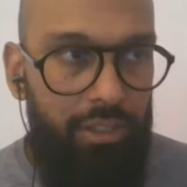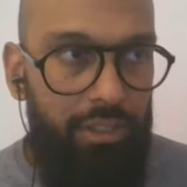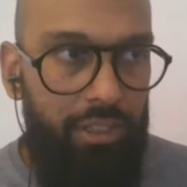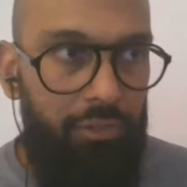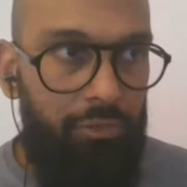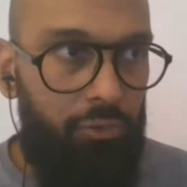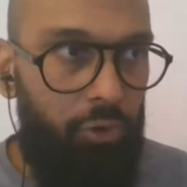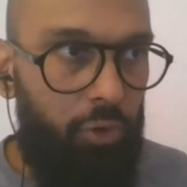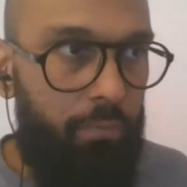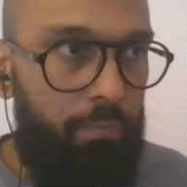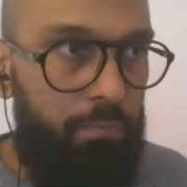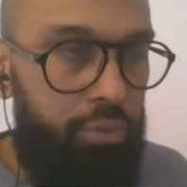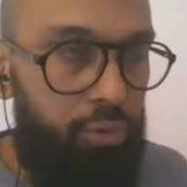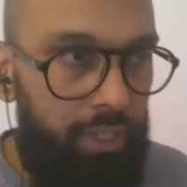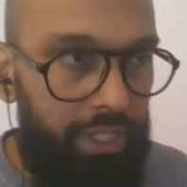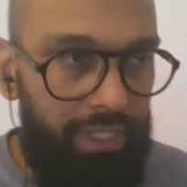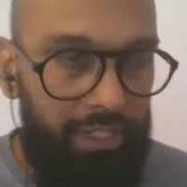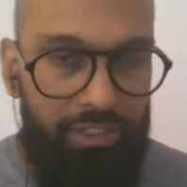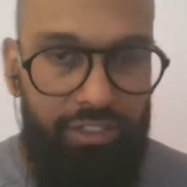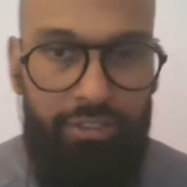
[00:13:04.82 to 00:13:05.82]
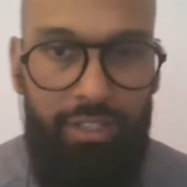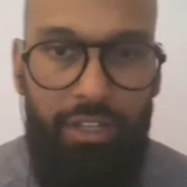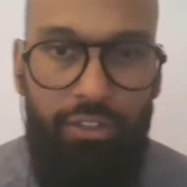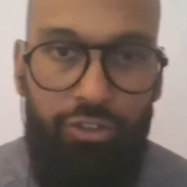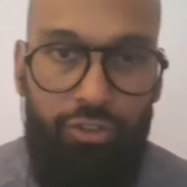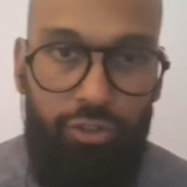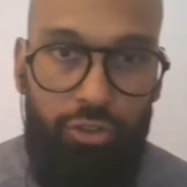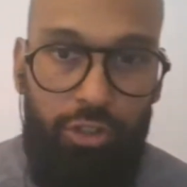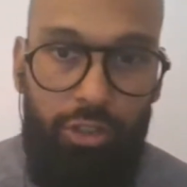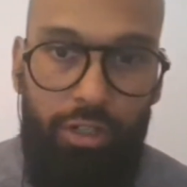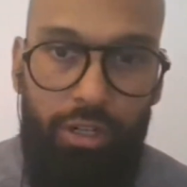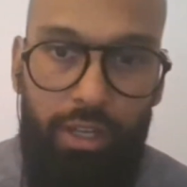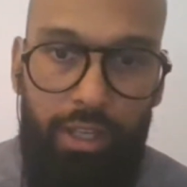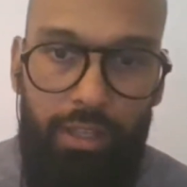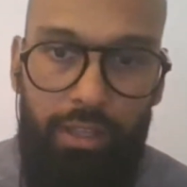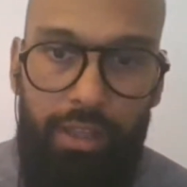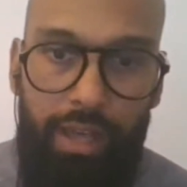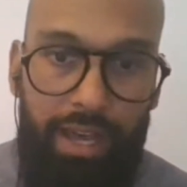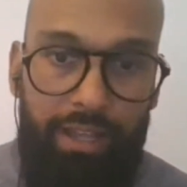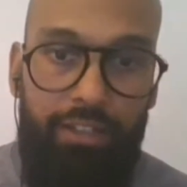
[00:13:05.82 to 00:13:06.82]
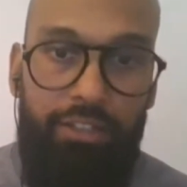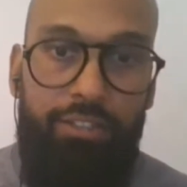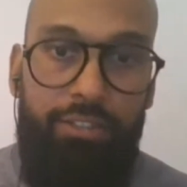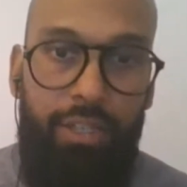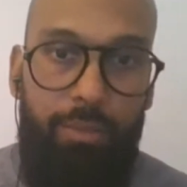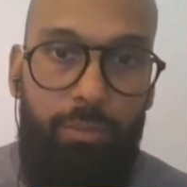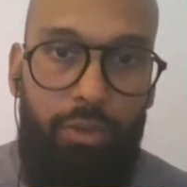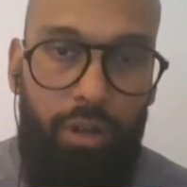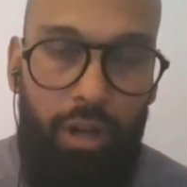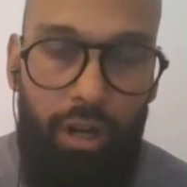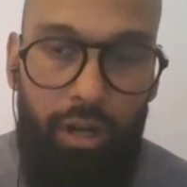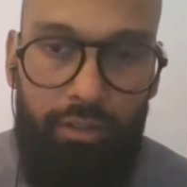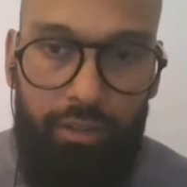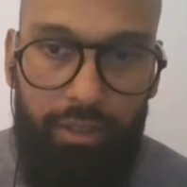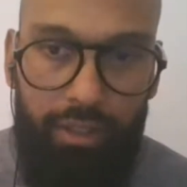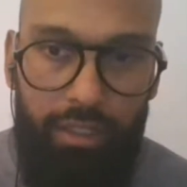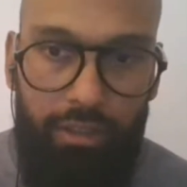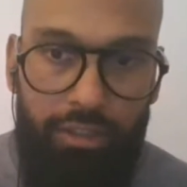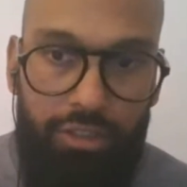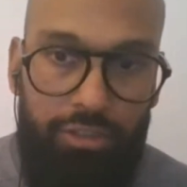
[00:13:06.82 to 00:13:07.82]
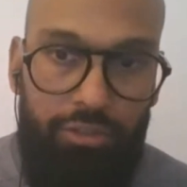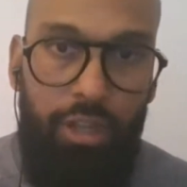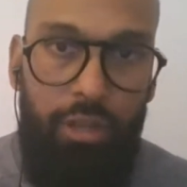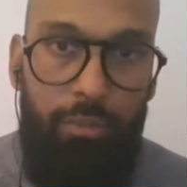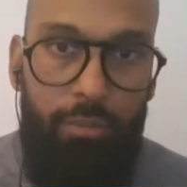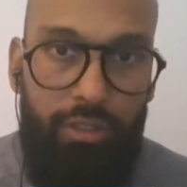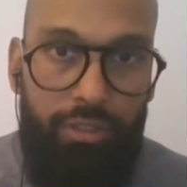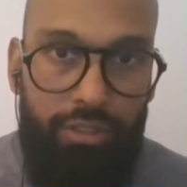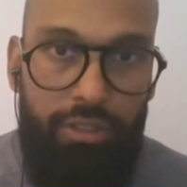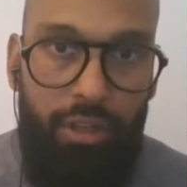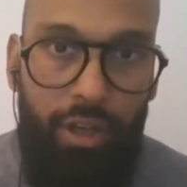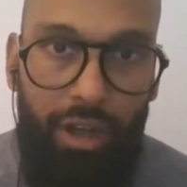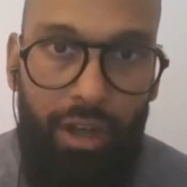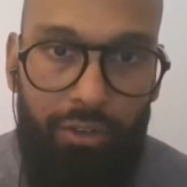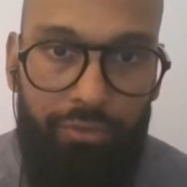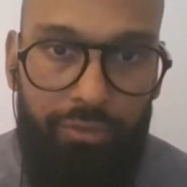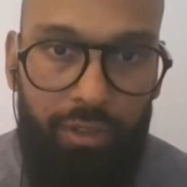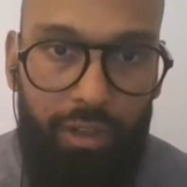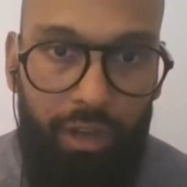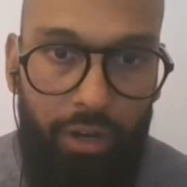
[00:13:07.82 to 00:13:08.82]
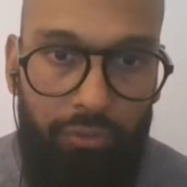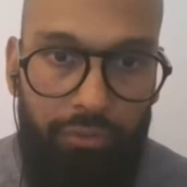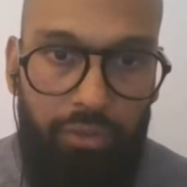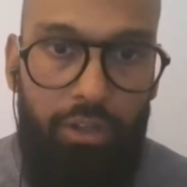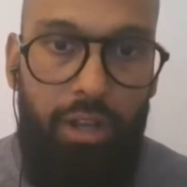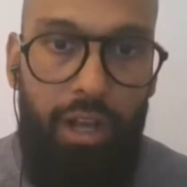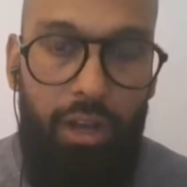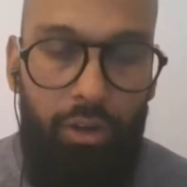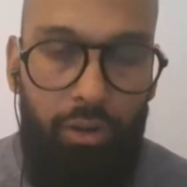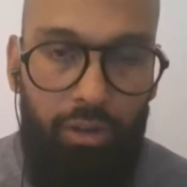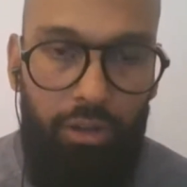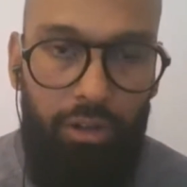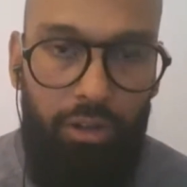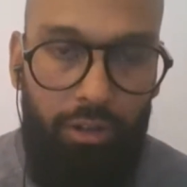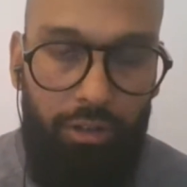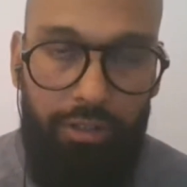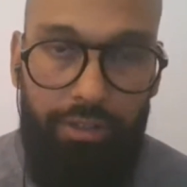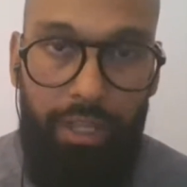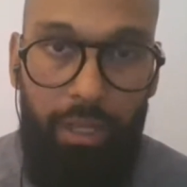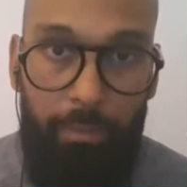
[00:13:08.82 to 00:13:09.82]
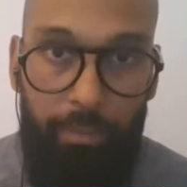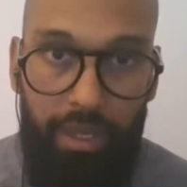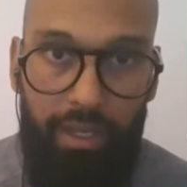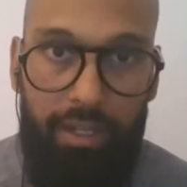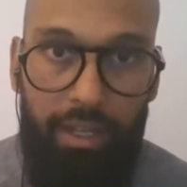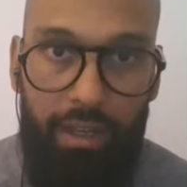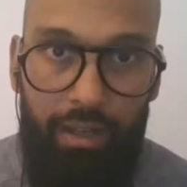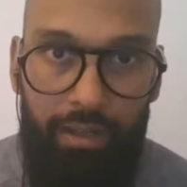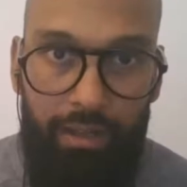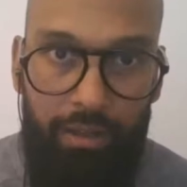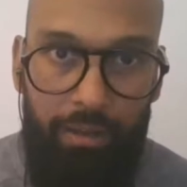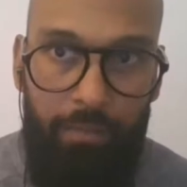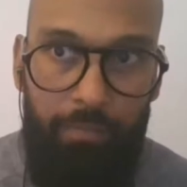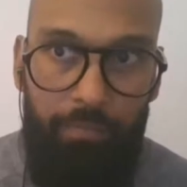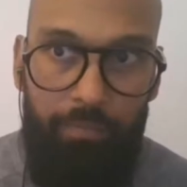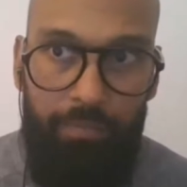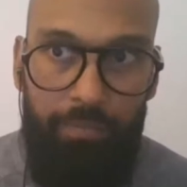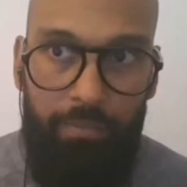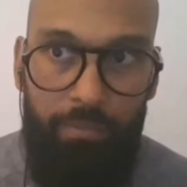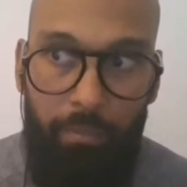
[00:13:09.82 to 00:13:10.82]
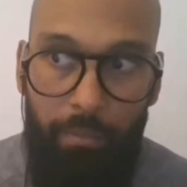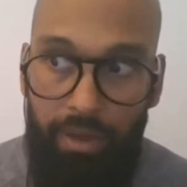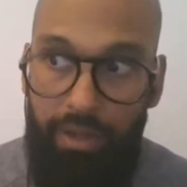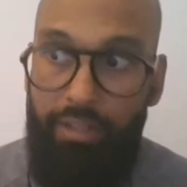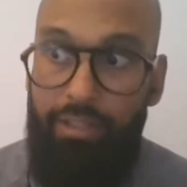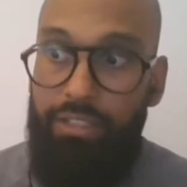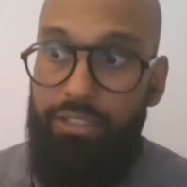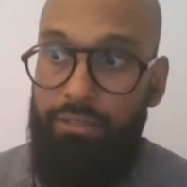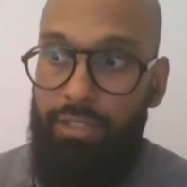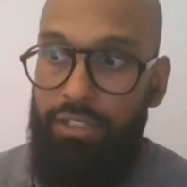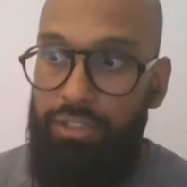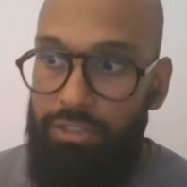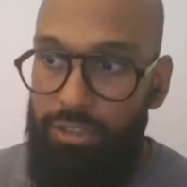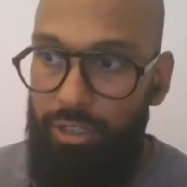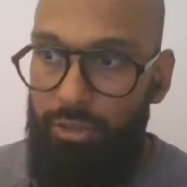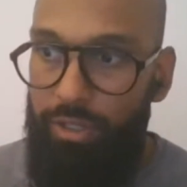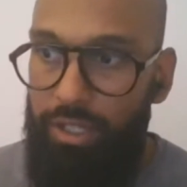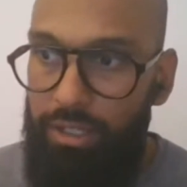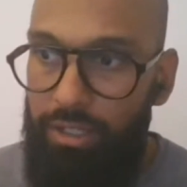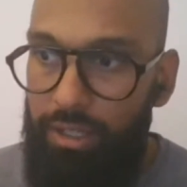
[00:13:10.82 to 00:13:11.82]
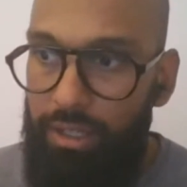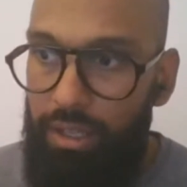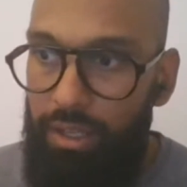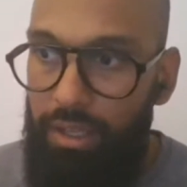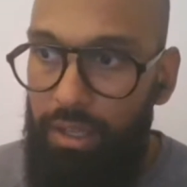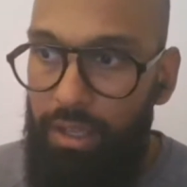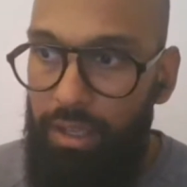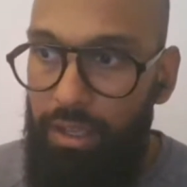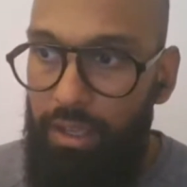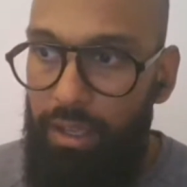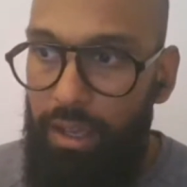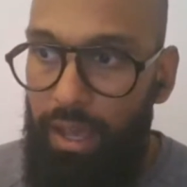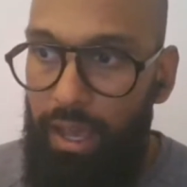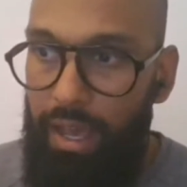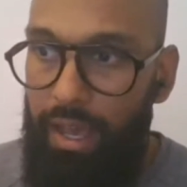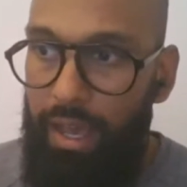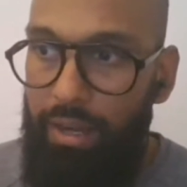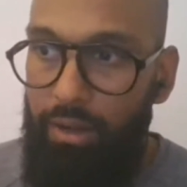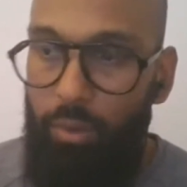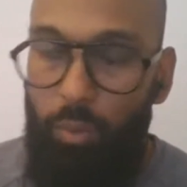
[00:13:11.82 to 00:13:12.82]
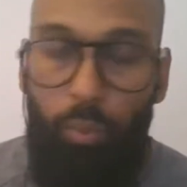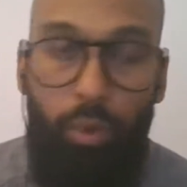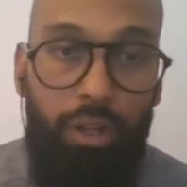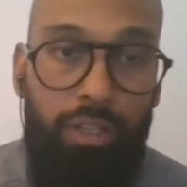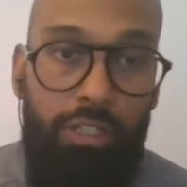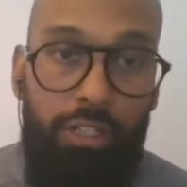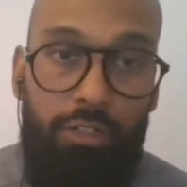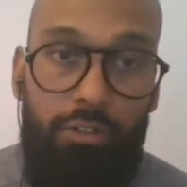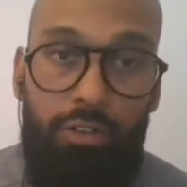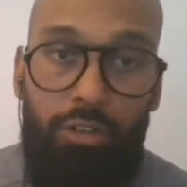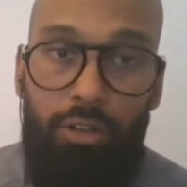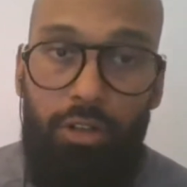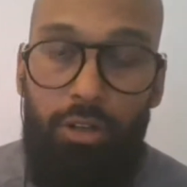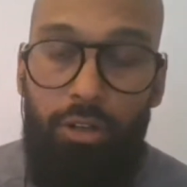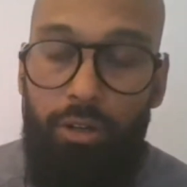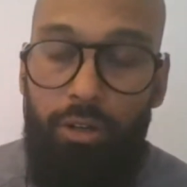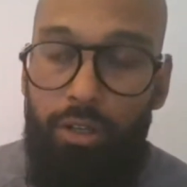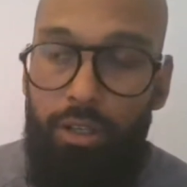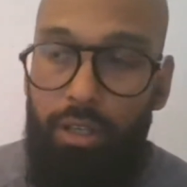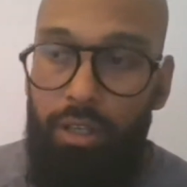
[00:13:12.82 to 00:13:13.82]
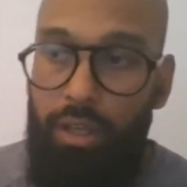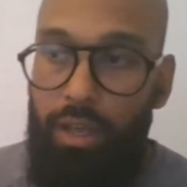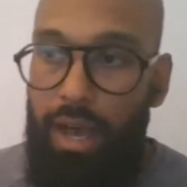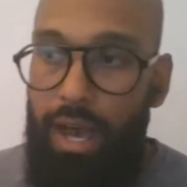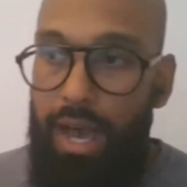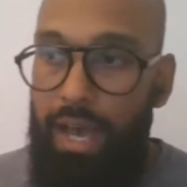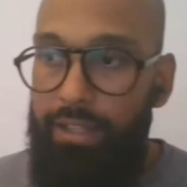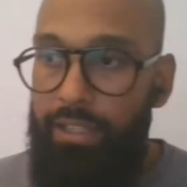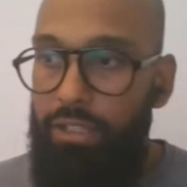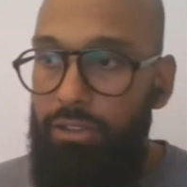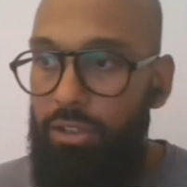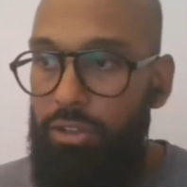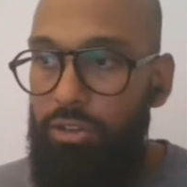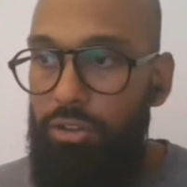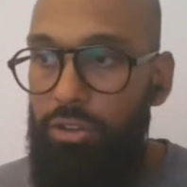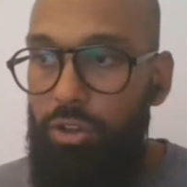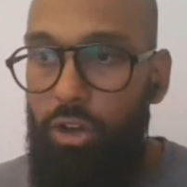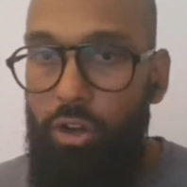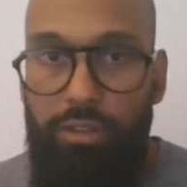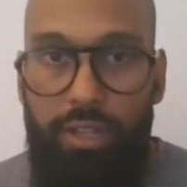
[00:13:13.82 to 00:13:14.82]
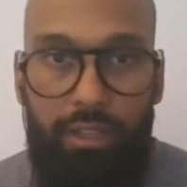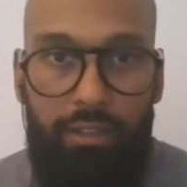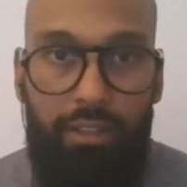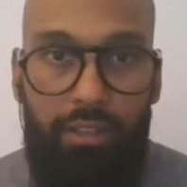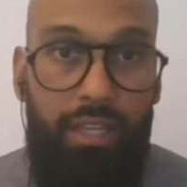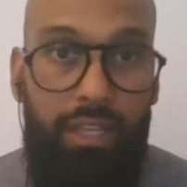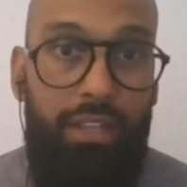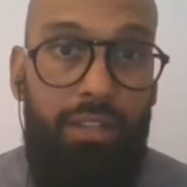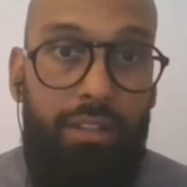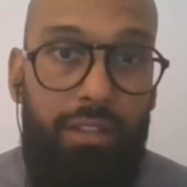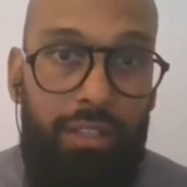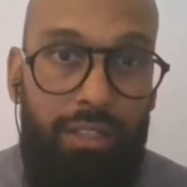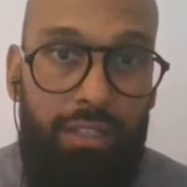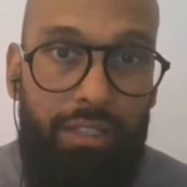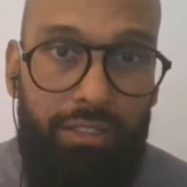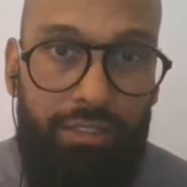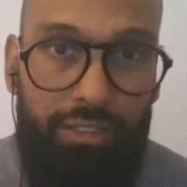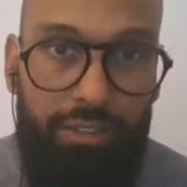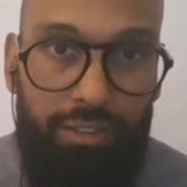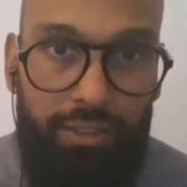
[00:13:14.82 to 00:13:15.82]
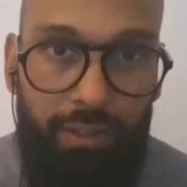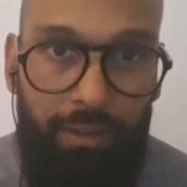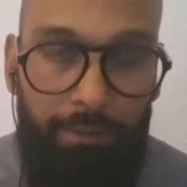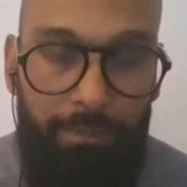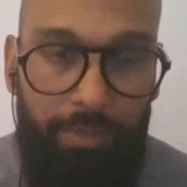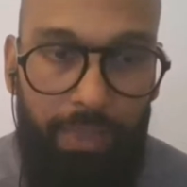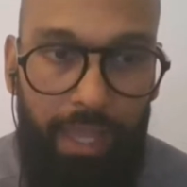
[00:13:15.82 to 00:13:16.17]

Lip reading: need for putting a sensor and a SIM card in the stomach of a cow or an alpaca, but it is necessary. And 1 year ago, I did not know that kidneys